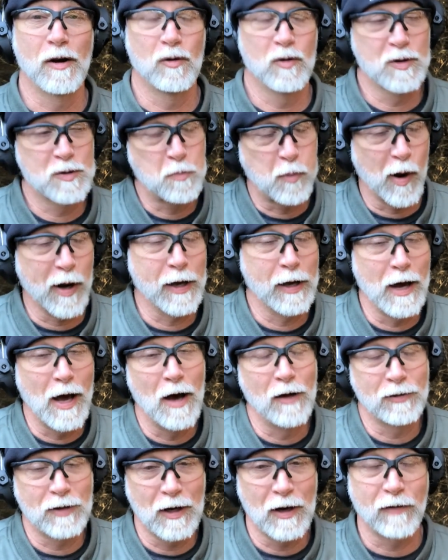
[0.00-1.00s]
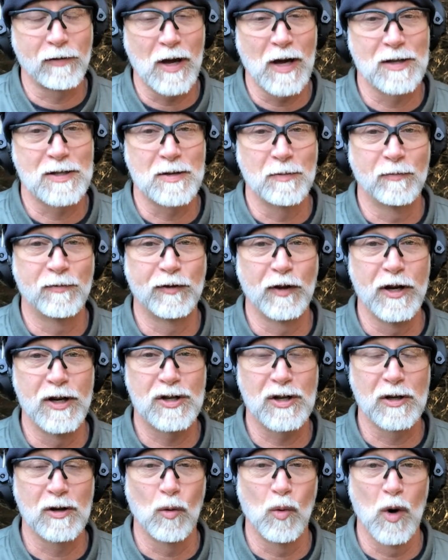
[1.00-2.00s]
It was bringing out that I've got some
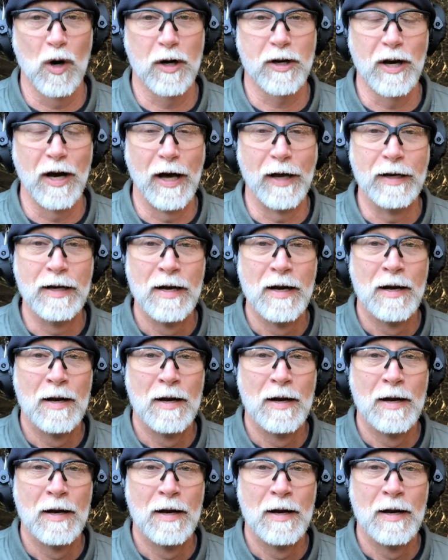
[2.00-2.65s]
flinching to work on.